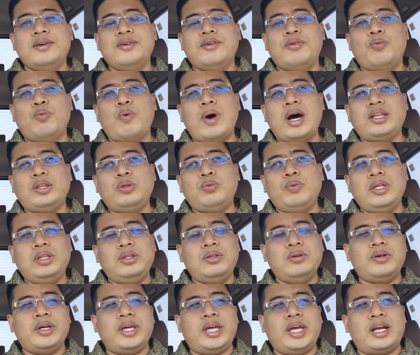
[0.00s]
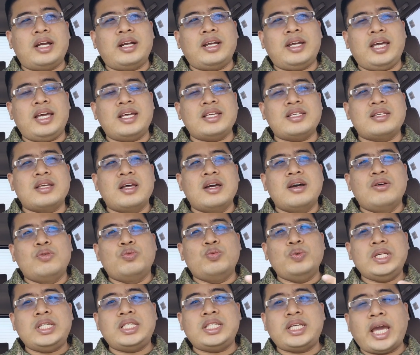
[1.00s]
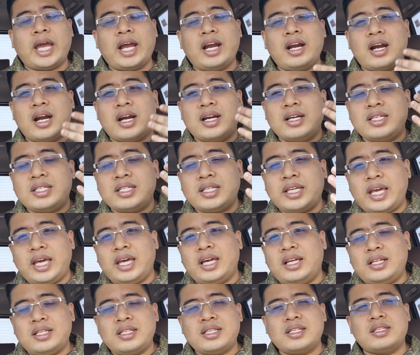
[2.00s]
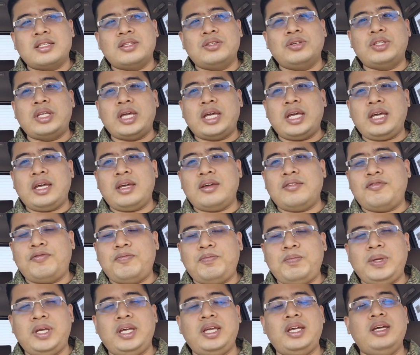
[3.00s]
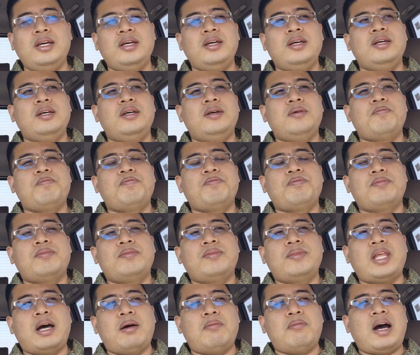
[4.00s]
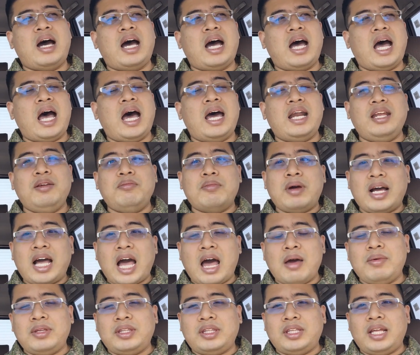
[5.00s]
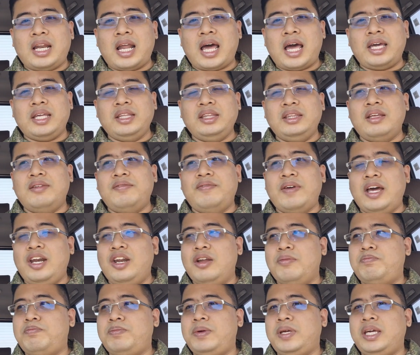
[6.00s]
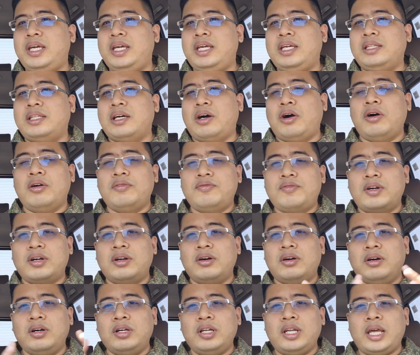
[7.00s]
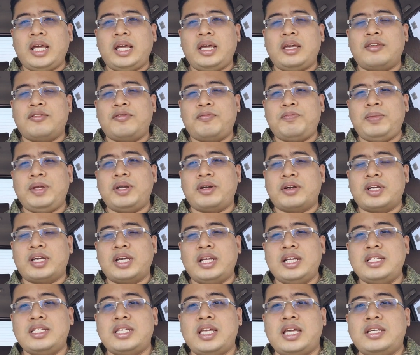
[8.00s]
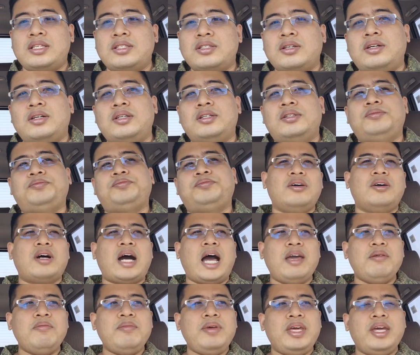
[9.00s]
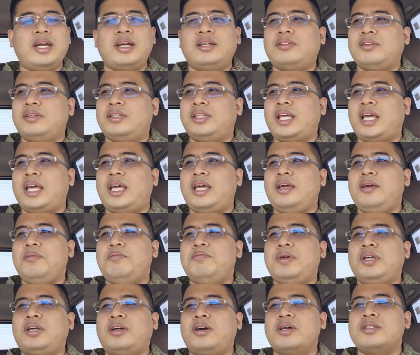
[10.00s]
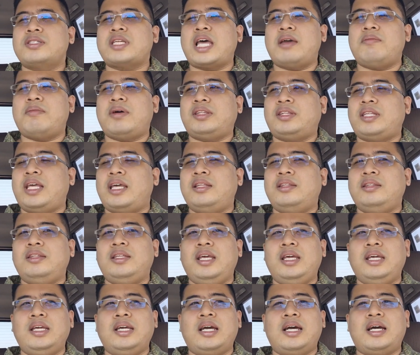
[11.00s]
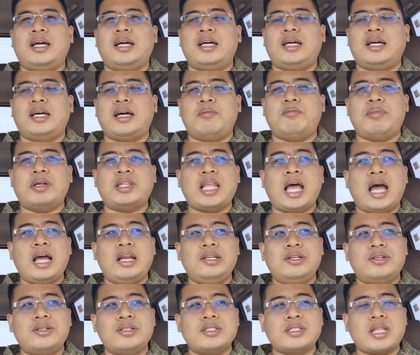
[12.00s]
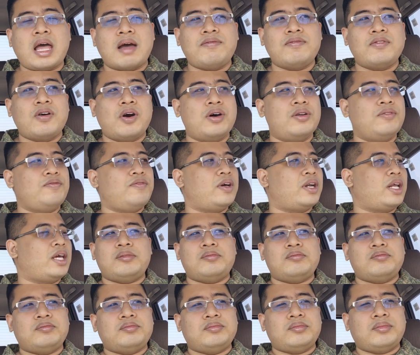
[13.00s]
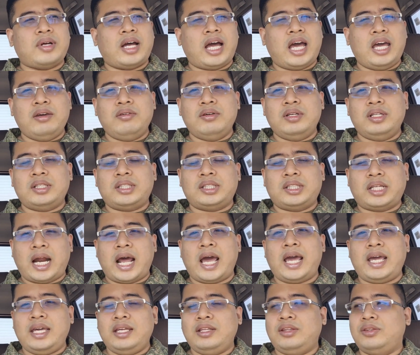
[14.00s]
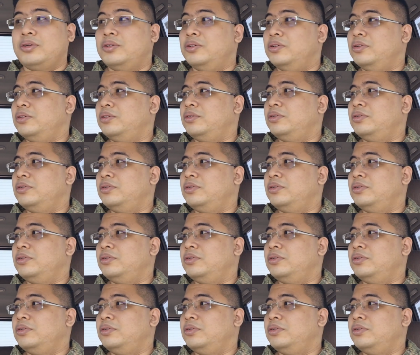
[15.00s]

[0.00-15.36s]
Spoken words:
What we do here is we share our skills to the AFP na maaaring magamit nila in developing the overall AFP organization. I'm here today because I'm attending a battalion staff conference. I will try to